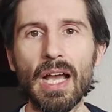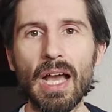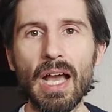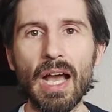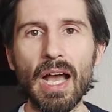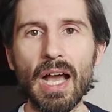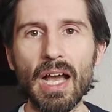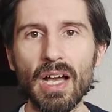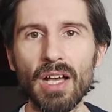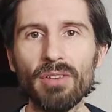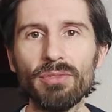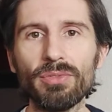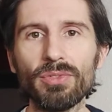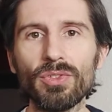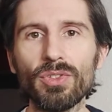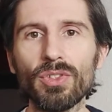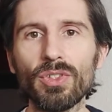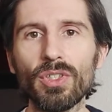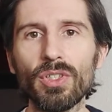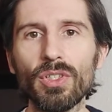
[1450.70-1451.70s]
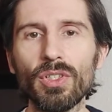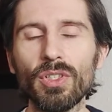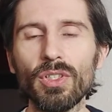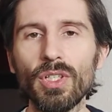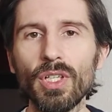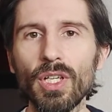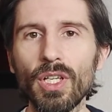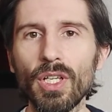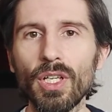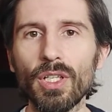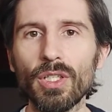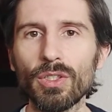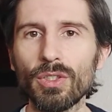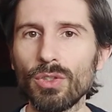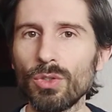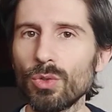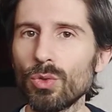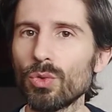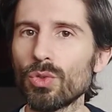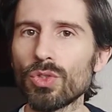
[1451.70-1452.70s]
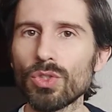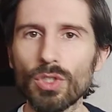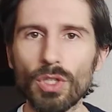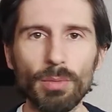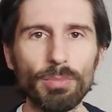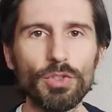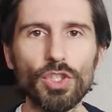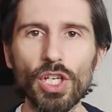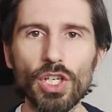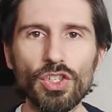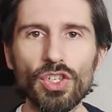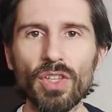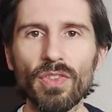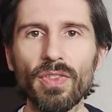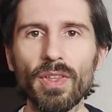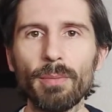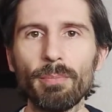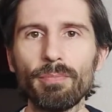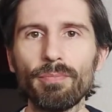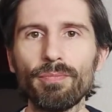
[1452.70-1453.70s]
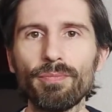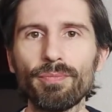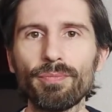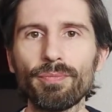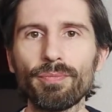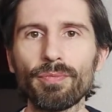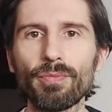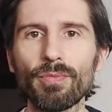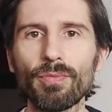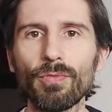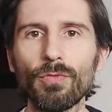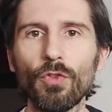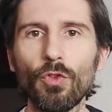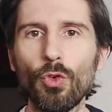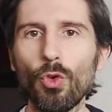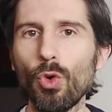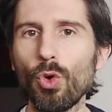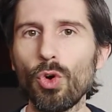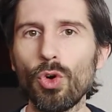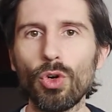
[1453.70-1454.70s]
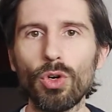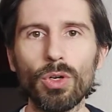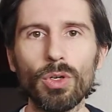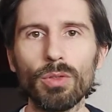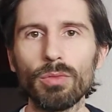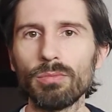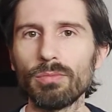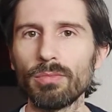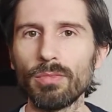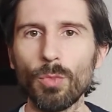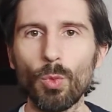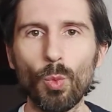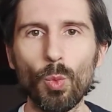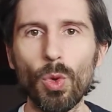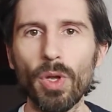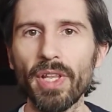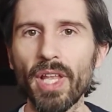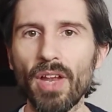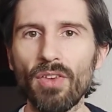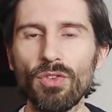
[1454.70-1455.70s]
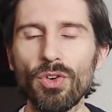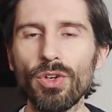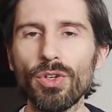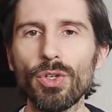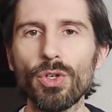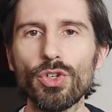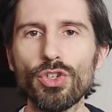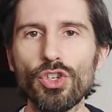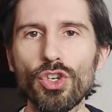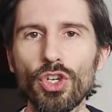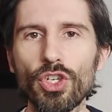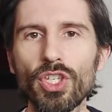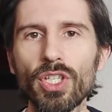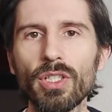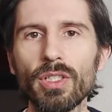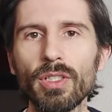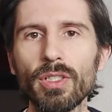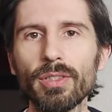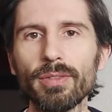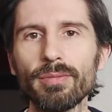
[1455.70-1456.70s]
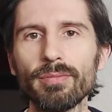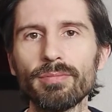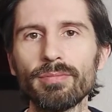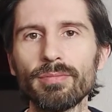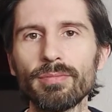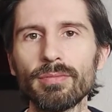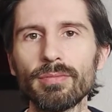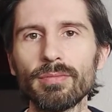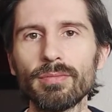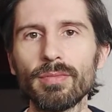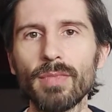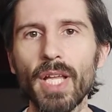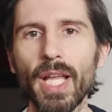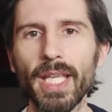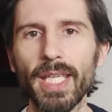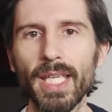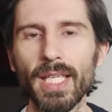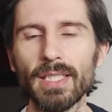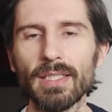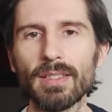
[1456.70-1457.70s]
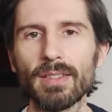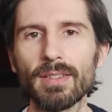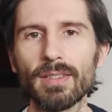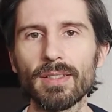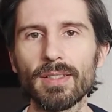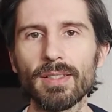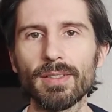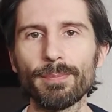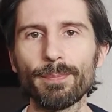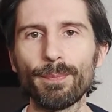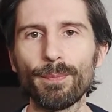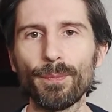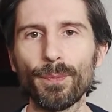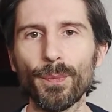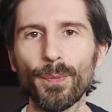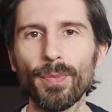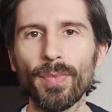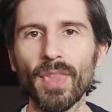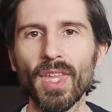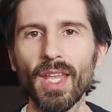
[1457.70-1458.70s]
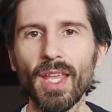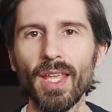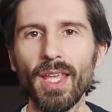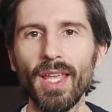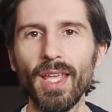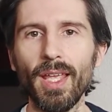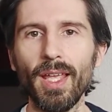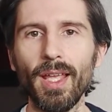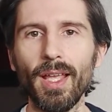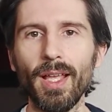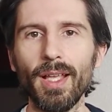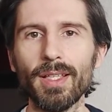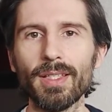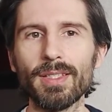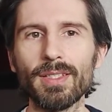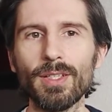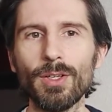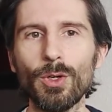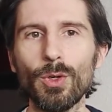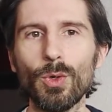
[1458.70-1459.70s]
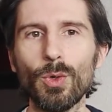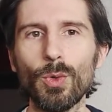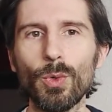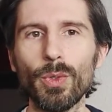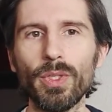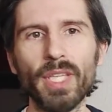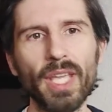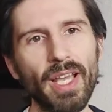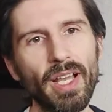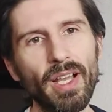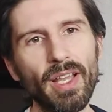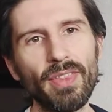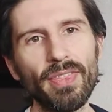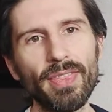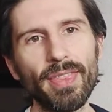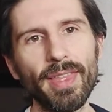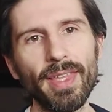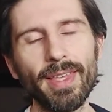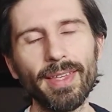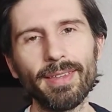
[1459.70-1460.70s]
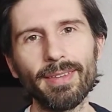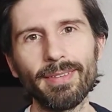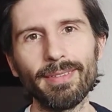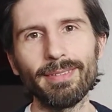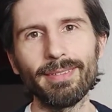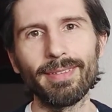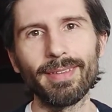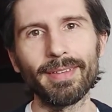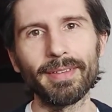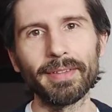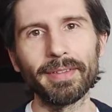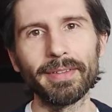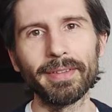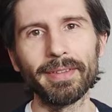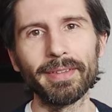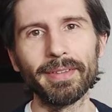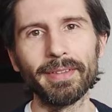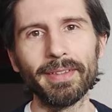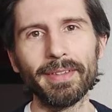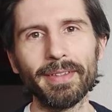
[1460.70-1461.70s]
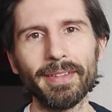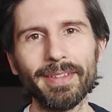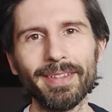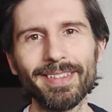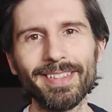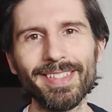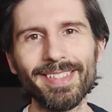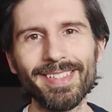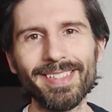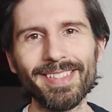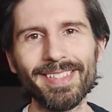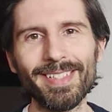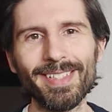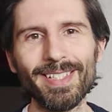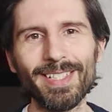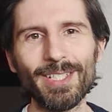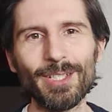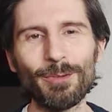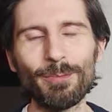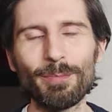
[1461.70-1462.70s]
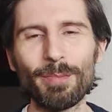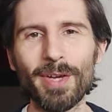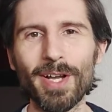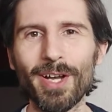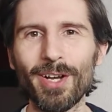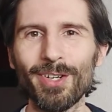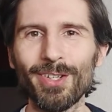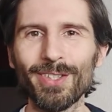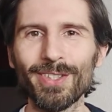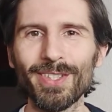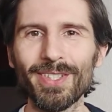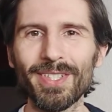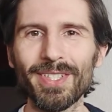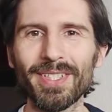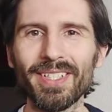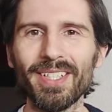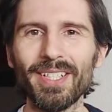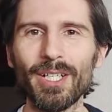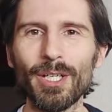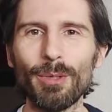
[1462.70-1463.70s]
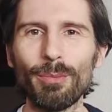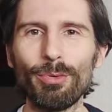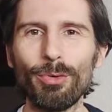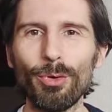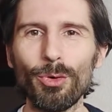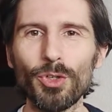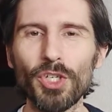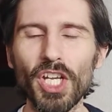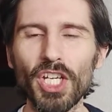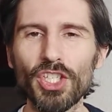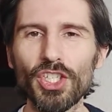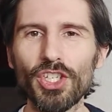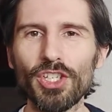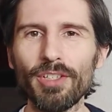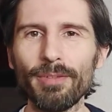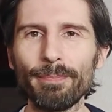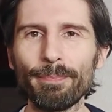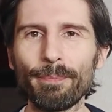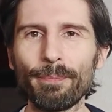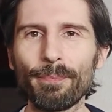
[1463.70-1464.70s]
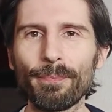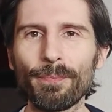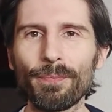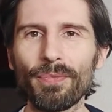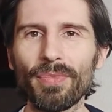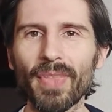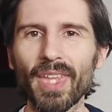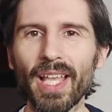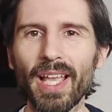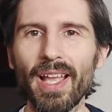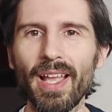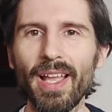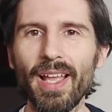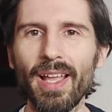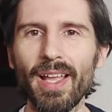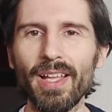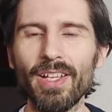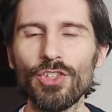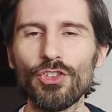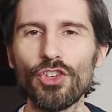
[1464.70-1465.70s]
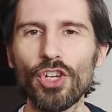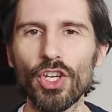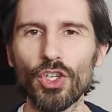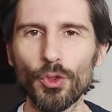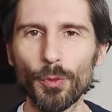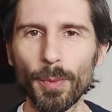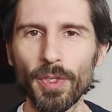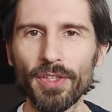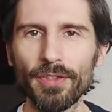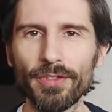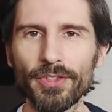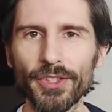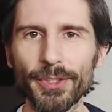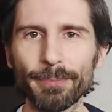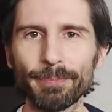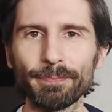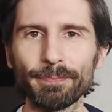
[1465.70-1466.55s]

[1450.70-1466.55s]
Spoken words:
after you stop judging them for whatever you're judging against. So I think this is it about projection and judgment,